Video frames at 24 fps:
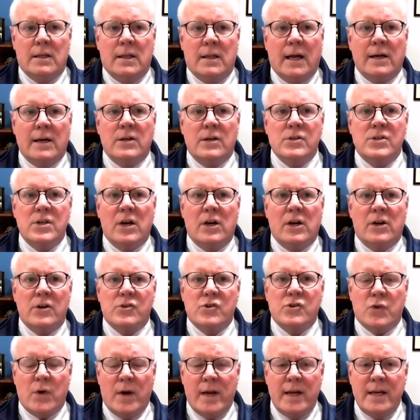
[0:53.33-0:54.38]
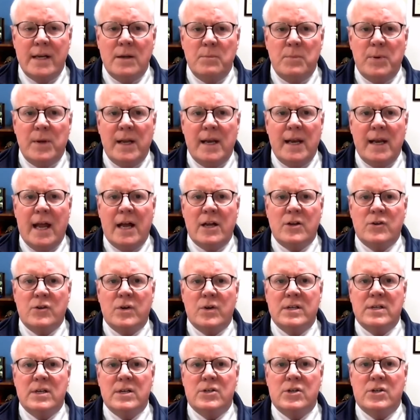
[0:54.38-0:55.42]
Dr. Zucker trained in
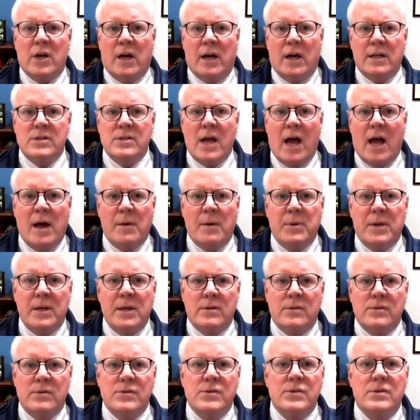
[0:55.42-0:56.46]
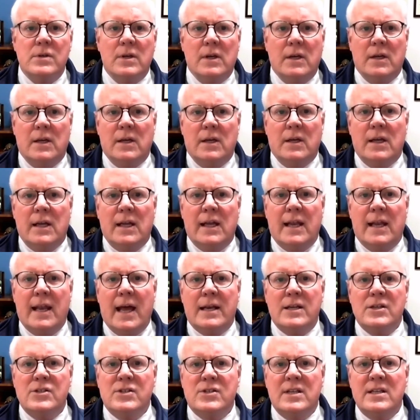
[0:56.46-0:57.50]
pediatrics at Johns Hopkins, in
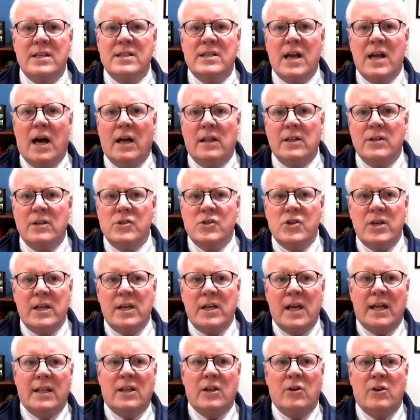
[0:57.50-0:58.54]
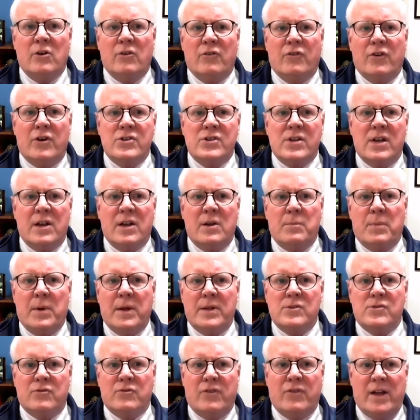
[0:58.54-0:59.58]
anesthesiology at the University of
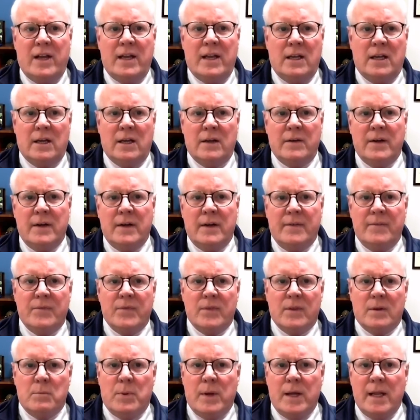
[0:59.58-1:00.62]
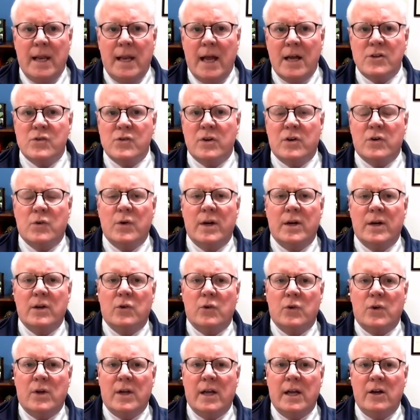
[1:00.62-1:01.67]
Pennsylvania, pediatric
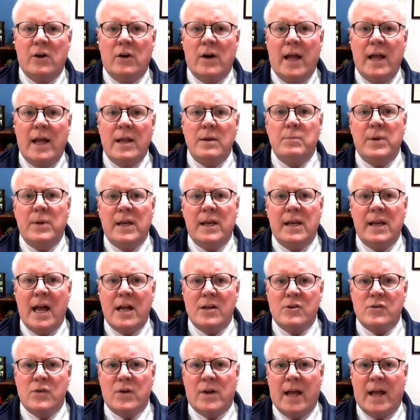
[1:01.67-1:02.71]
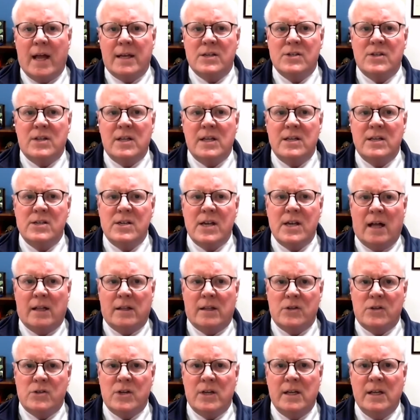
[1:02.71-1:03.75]
critical care and pediatric
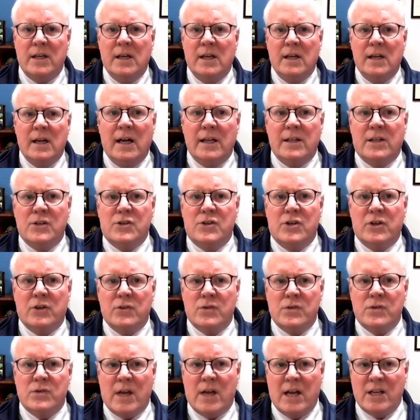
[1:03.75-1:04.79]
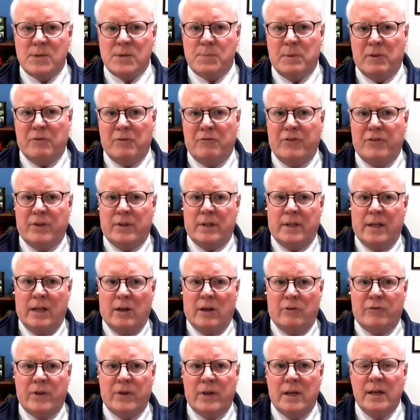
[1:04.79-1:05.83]
anesthesiology at the Children's Hospital of
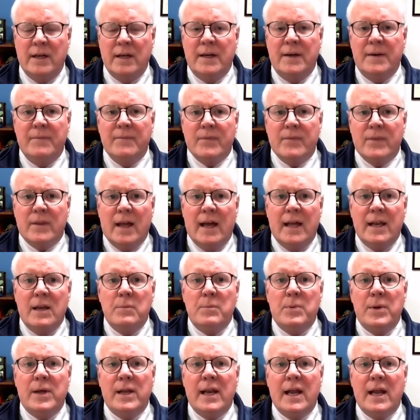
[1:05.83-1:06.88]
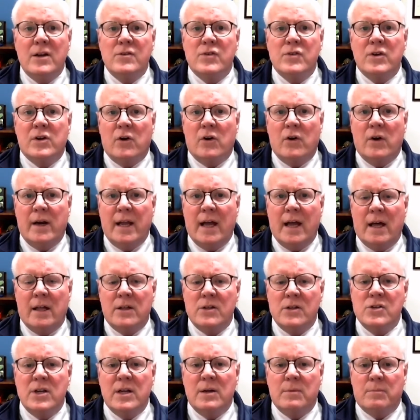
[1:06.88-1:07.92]
Philadelphia, and in pediatric
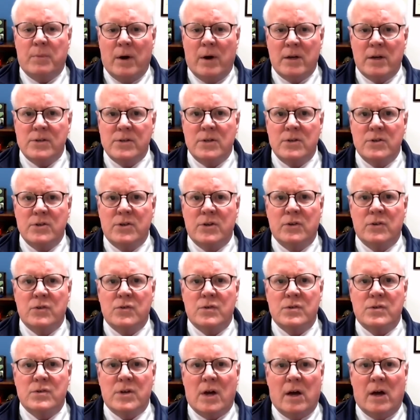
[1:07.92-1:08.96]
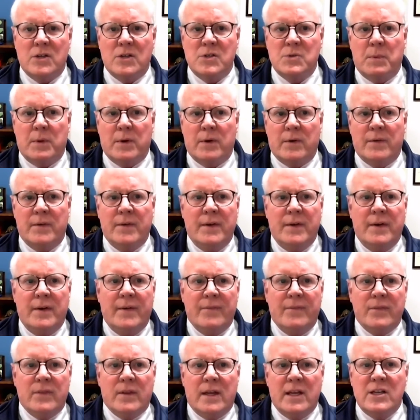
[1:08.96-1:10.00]
cardiology at Boston Children's Hospital.
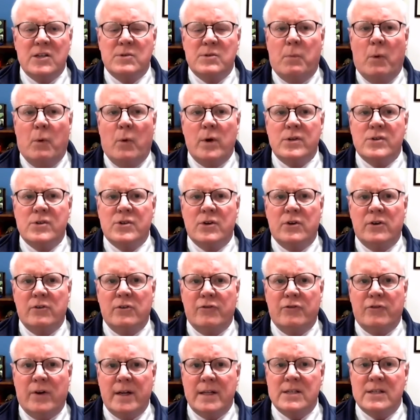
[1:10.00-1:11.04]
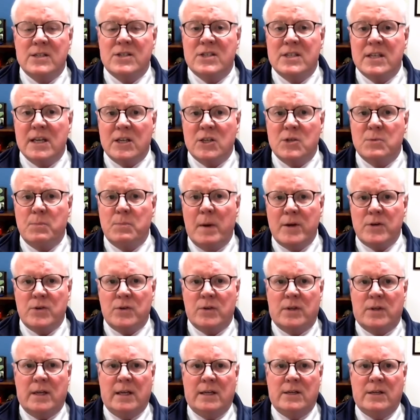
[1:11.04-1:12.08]
He's board certified in 6
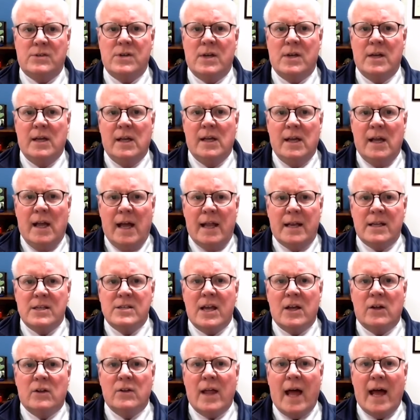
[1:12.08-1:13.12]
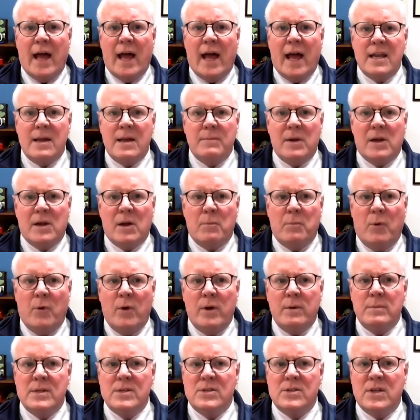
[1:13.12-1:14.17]
specialties and has held academic
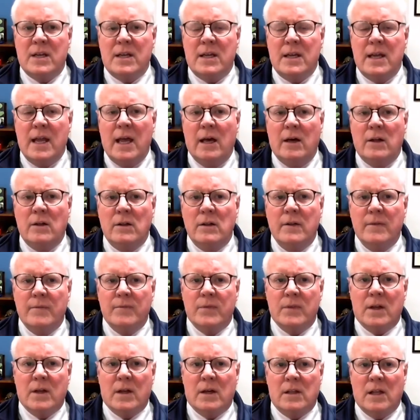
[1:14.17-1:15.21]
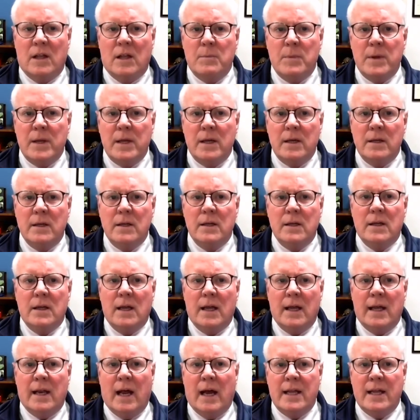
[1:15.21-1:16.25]
appointments at Yale, Columbia,
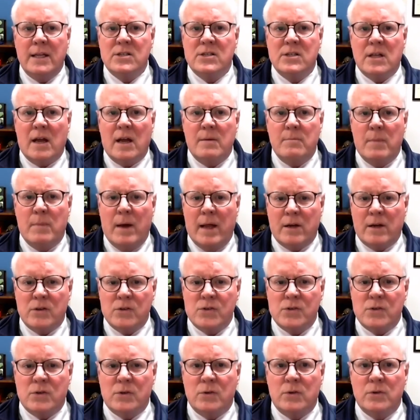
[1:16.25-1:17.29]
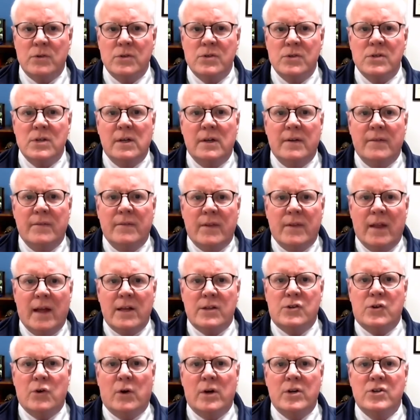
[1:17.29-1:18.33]
and Einstein Medical Schools,
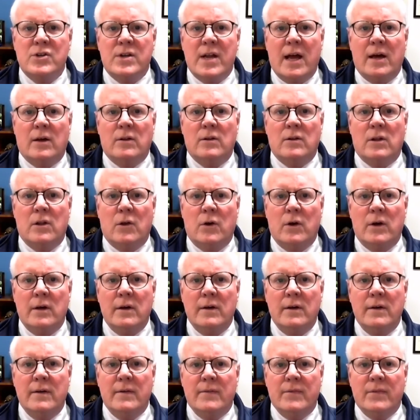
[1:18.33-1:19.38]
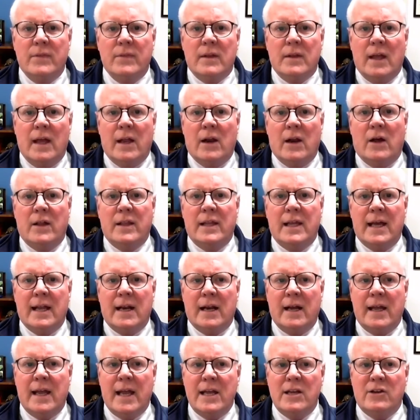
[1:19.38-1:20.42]
at Georgetown Law, and on the
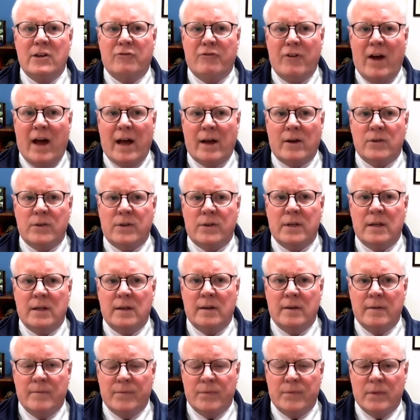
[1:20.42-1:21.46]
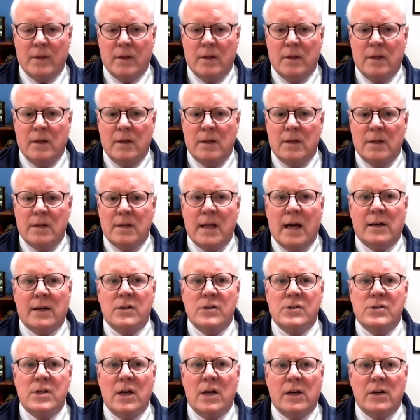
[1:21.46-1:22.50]
NIH faculty.
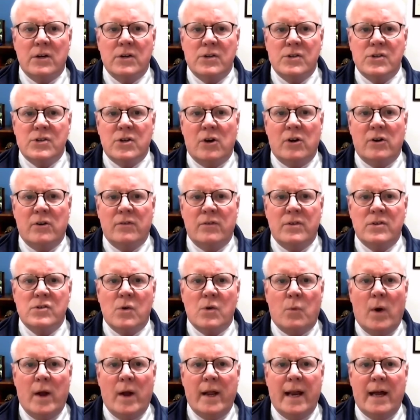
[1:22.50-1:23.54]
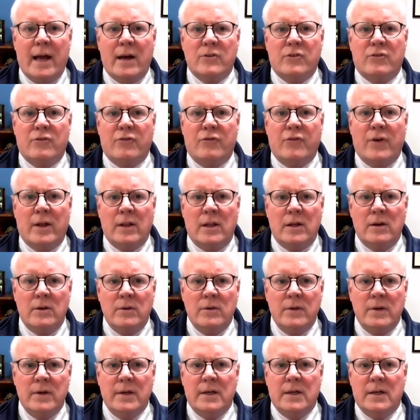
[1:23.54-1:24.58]
Dr. Zucker served as a White House
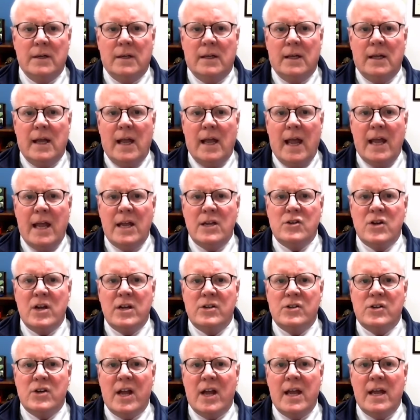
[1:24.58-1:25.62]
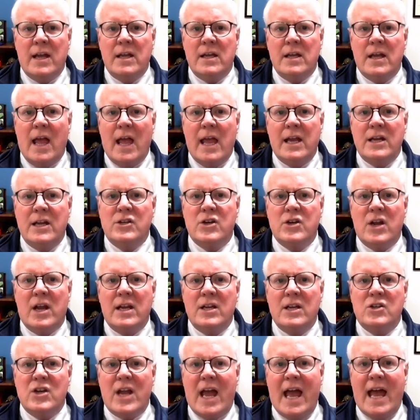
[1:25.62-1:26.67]
Fellow,
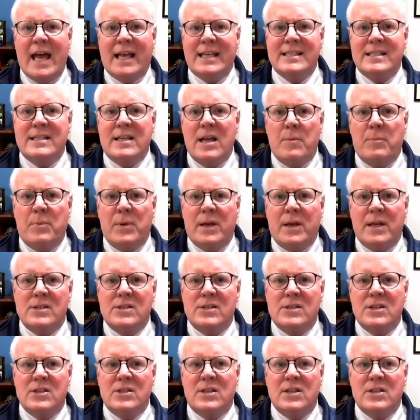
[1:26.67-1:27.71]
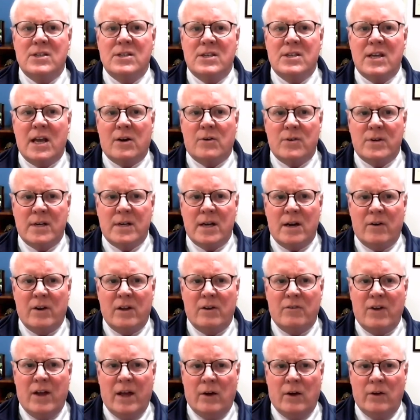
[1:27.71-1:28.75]
HHS Deputy Assistant Secretary
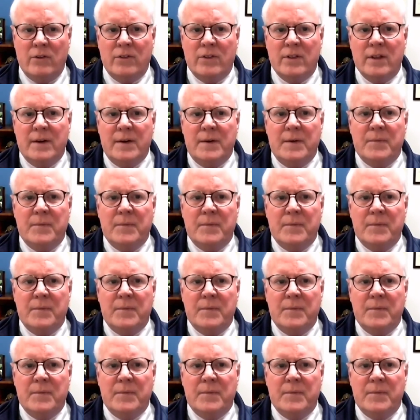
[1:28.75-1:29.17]
of Health,